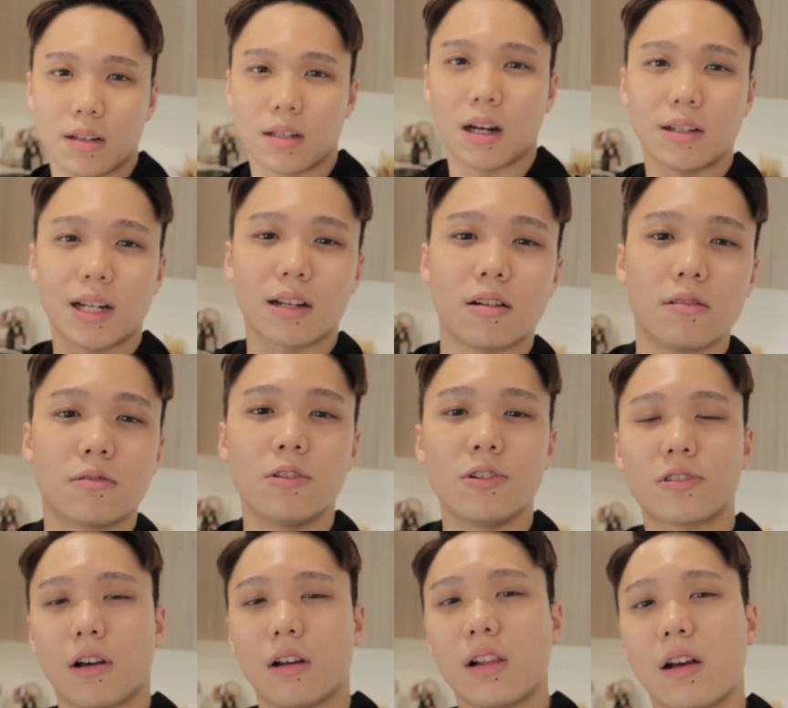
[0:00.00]
Now that
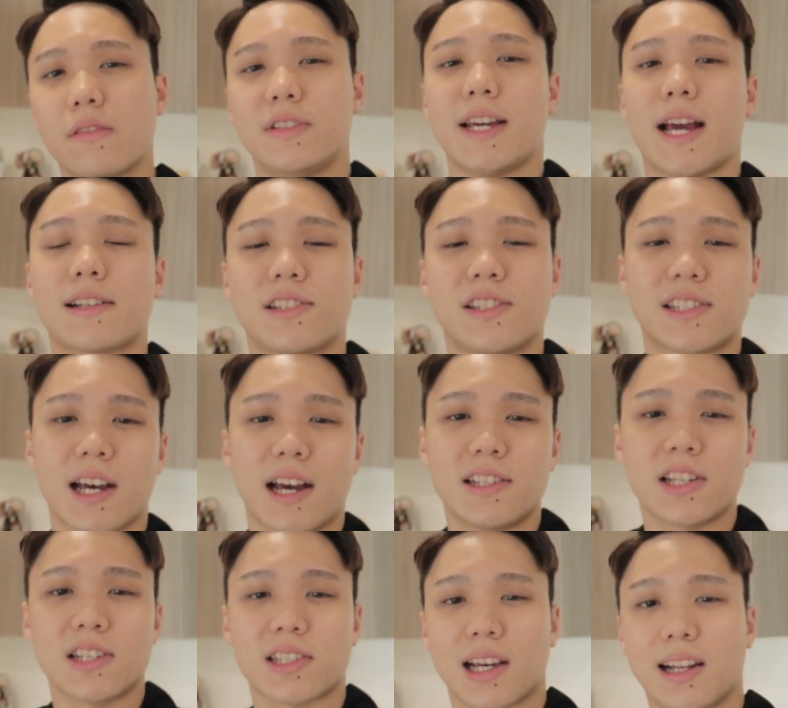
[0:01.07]
concludes all of the
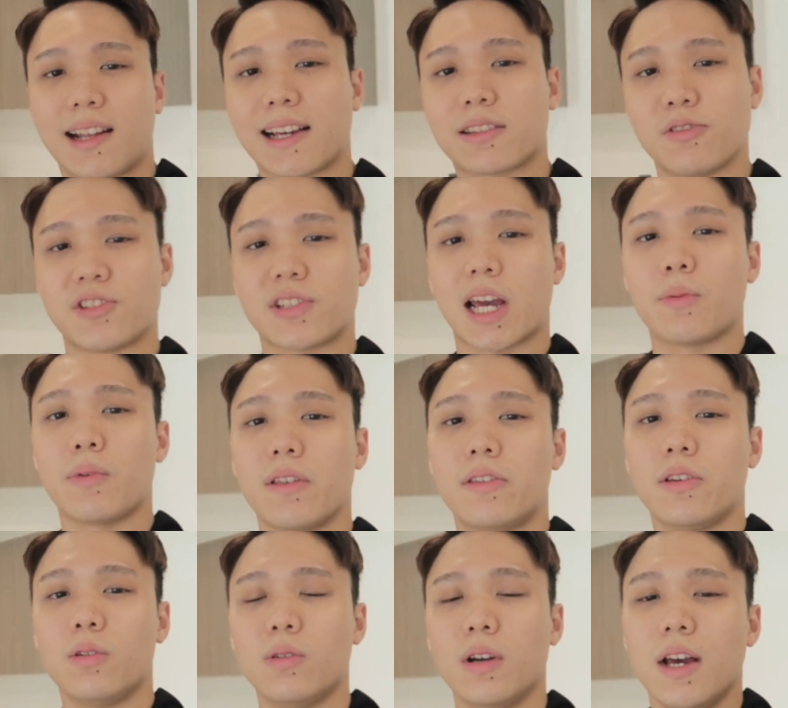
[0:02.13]
exercises I'd like to share
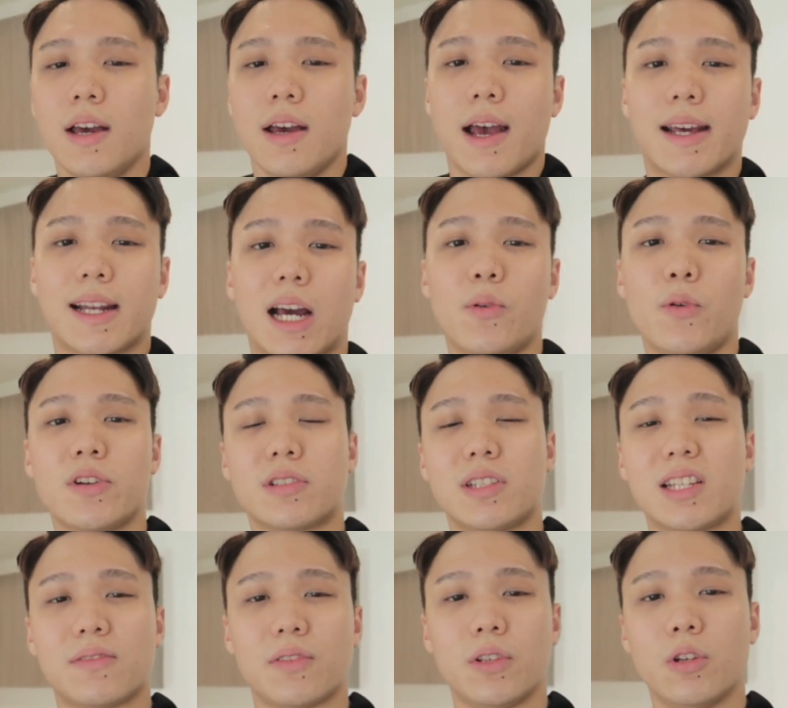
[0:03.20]
with you, and I wish
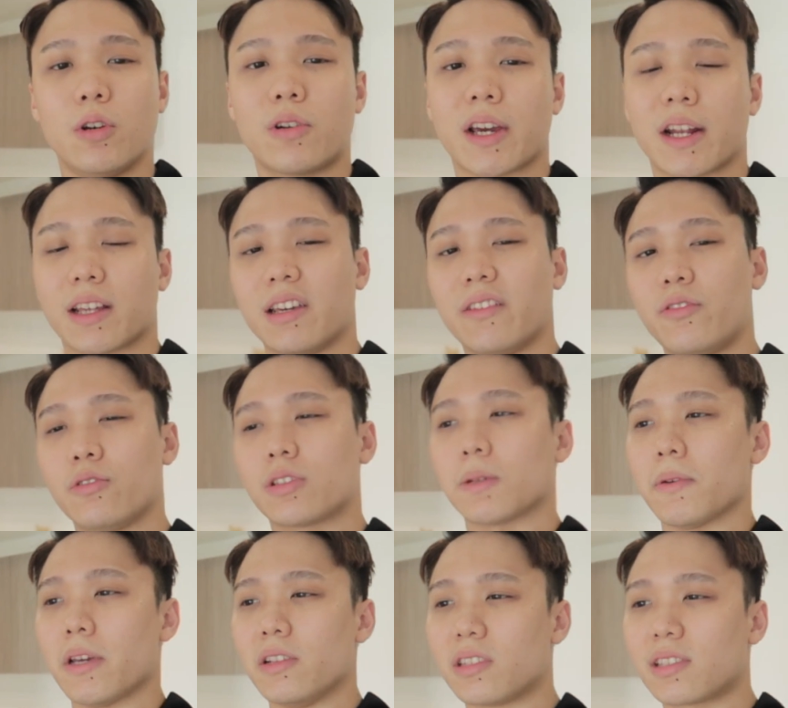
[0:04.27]
this video can give you
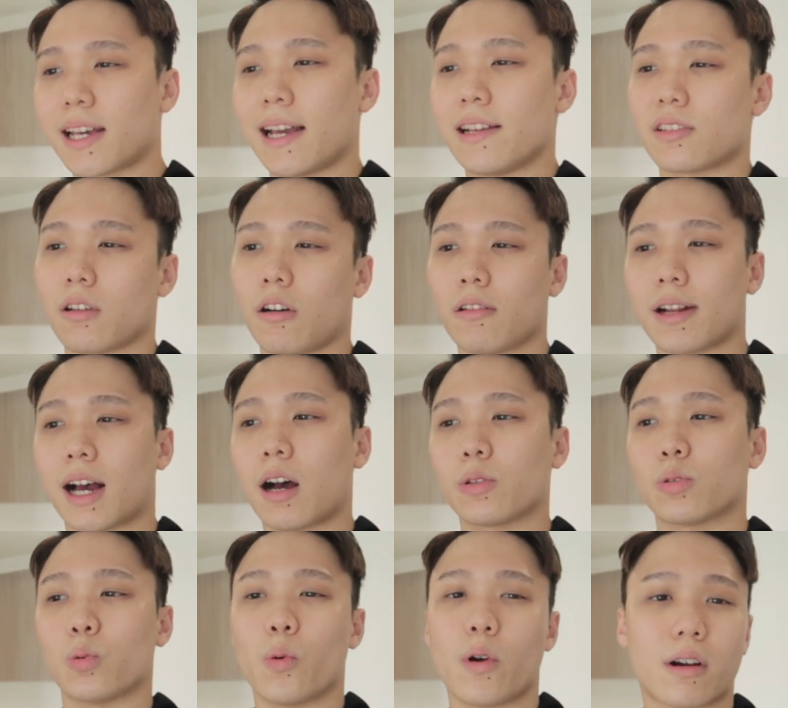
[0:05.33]
some insights on how
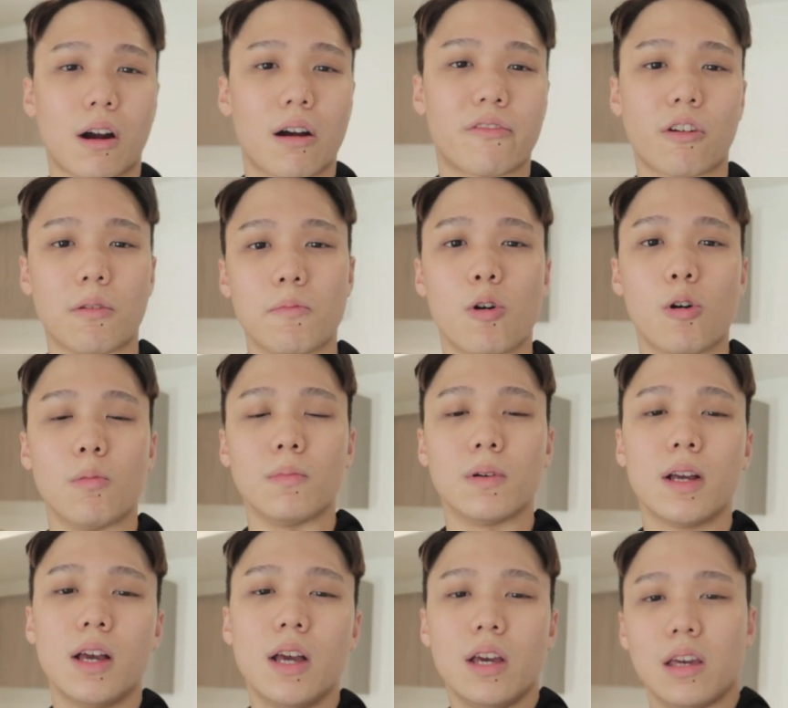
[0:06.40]
to work out from home.
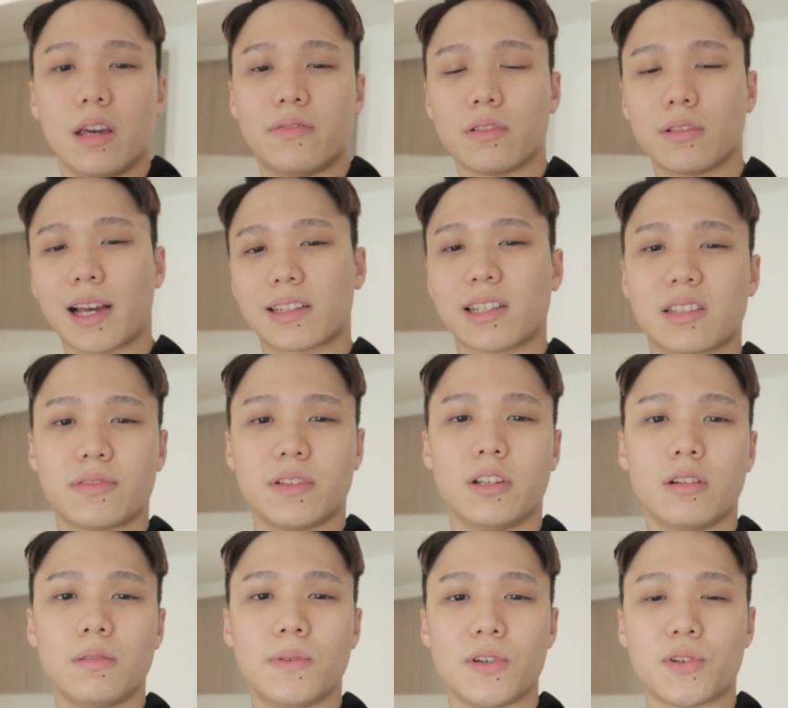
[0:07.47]
If you like this
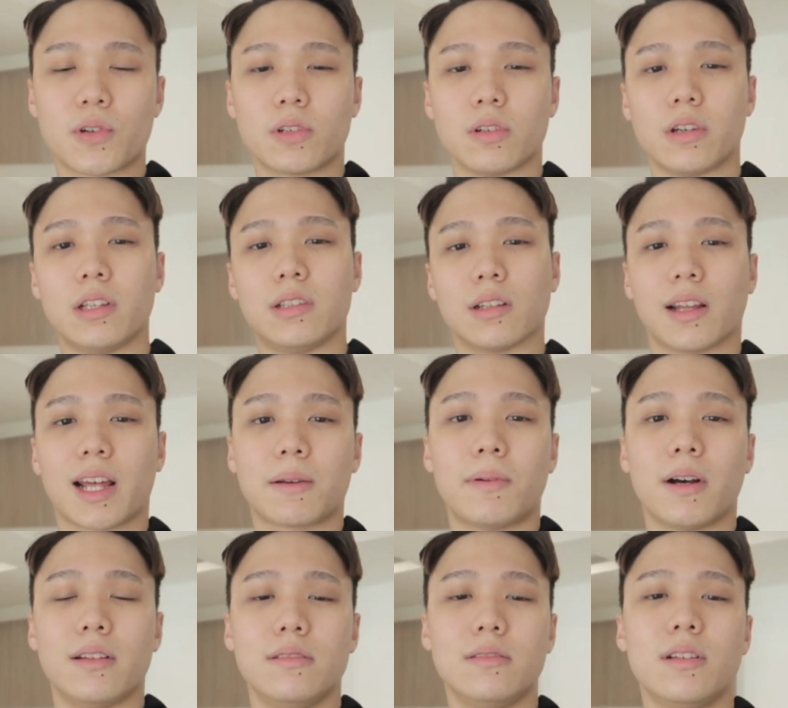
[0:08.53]
video, be sure to hit the like
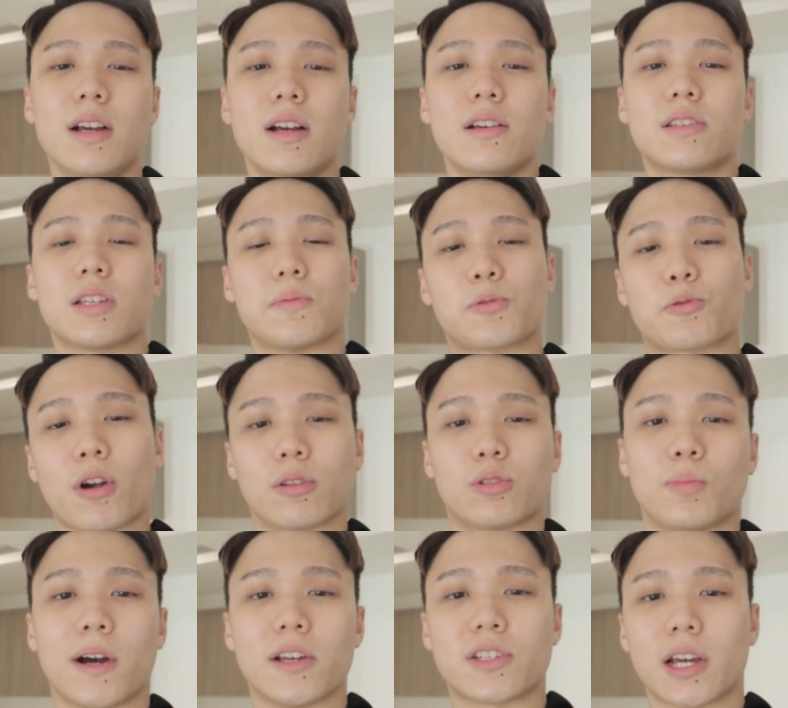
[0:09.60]
button, subscribe
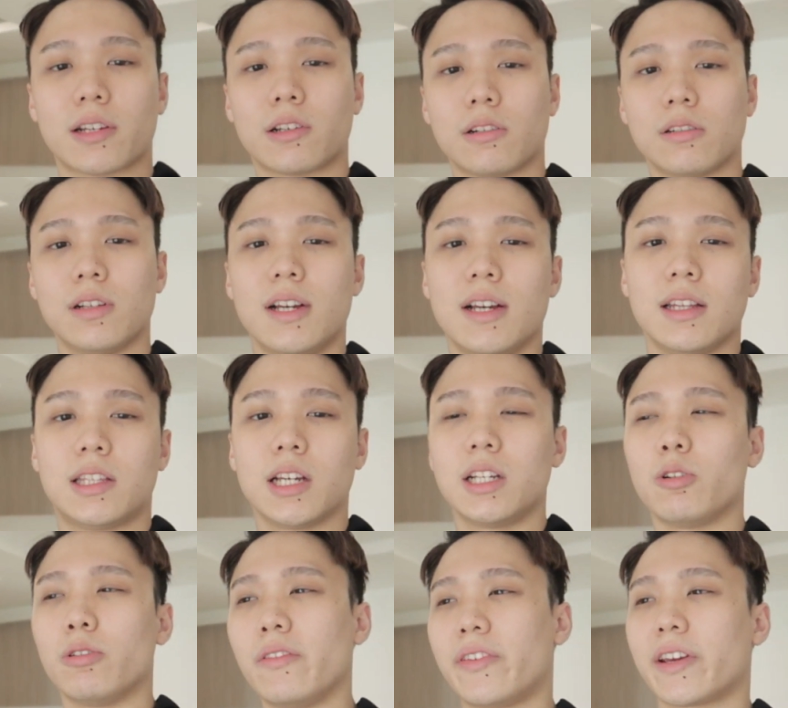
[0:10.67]
to my channel,
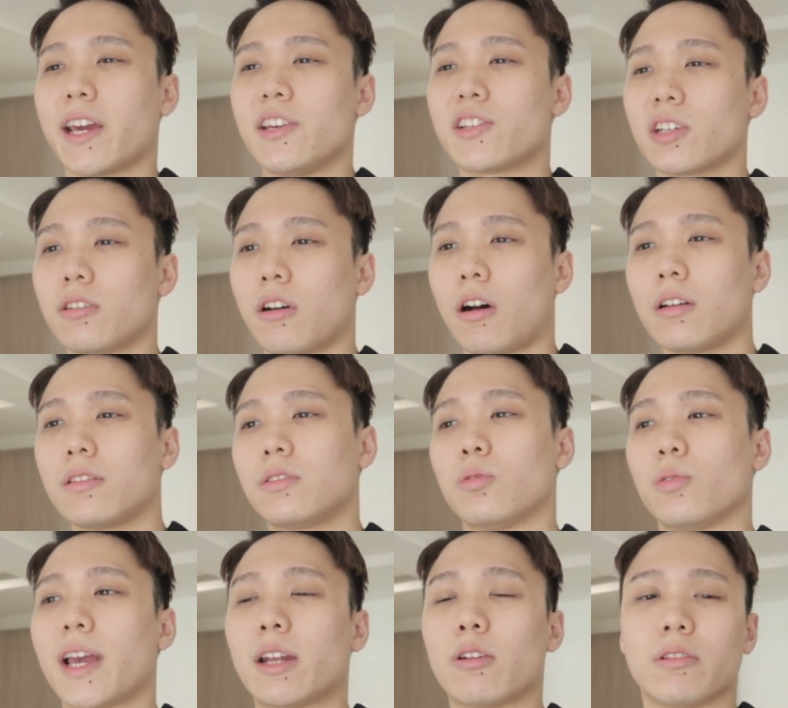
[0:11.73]
turn notification on
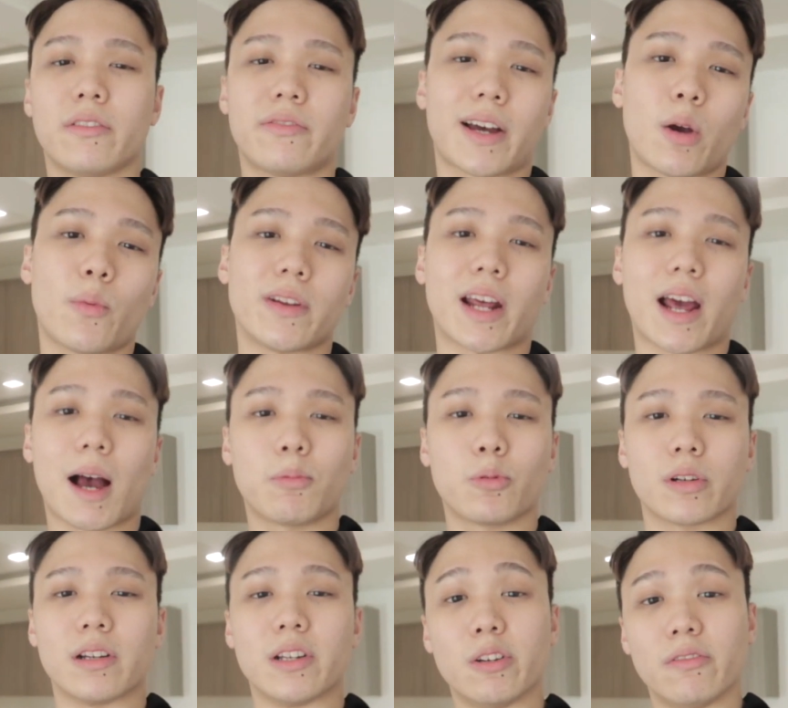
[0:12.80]
to get notified when I
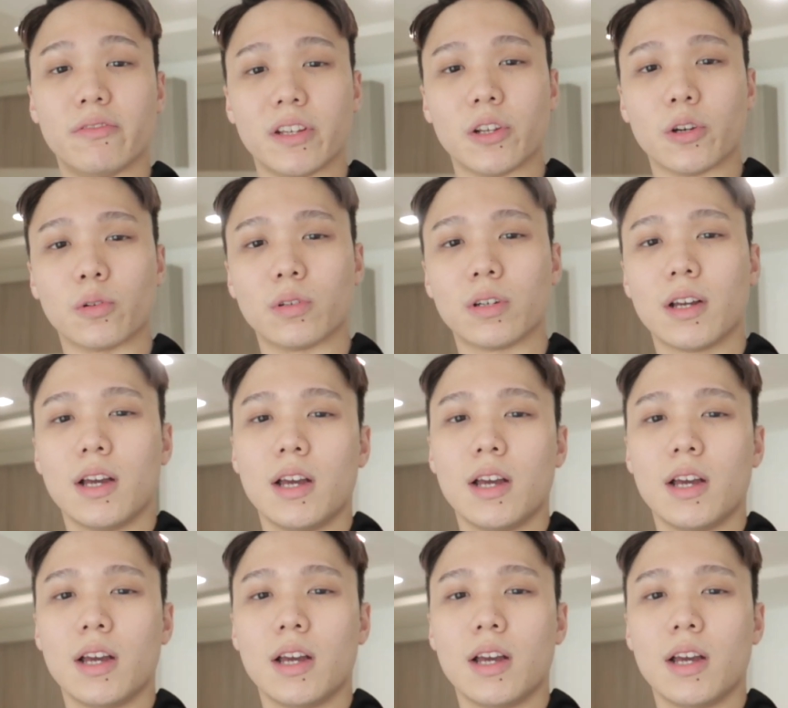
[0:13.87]
upload a new video.